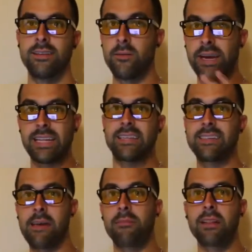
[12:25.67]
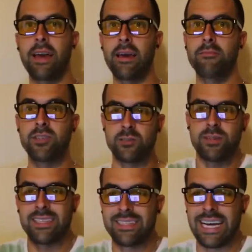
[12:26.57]
You're making the same claim, just
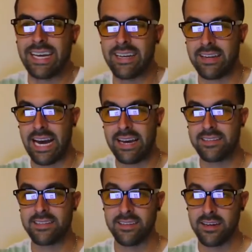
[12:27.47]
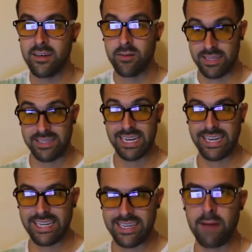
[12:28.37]
with the second, guys, with the
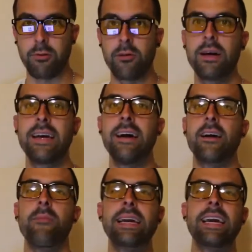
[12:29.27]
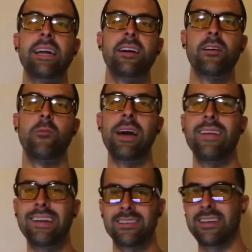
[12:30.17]
second example. Now you're making it in a way
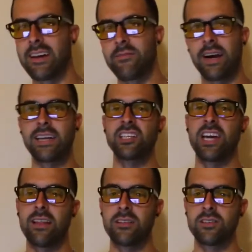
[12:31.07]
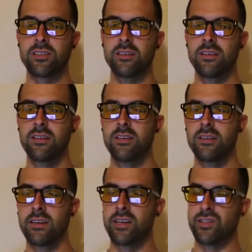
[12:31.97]
that does not invite a challenge,
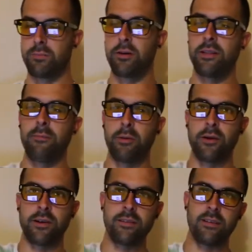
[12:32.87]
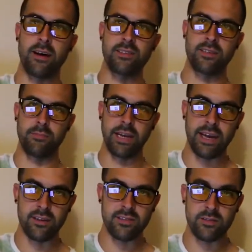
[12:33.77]
because you're putting the burden on somebody
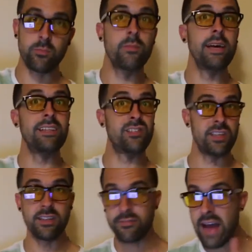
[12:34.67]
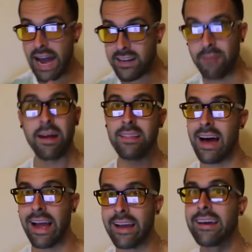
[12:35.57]
else. It's still a fact, I'm not
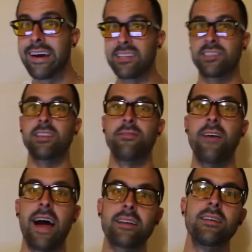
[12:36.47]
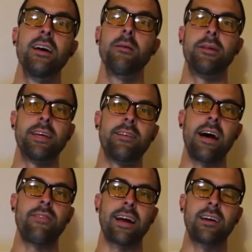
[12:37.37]
lying. It's still a fact, but they don't
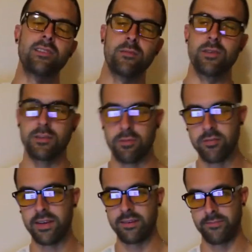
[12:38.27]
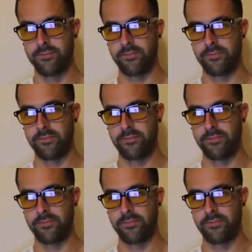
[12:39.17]
have that customer to prove it,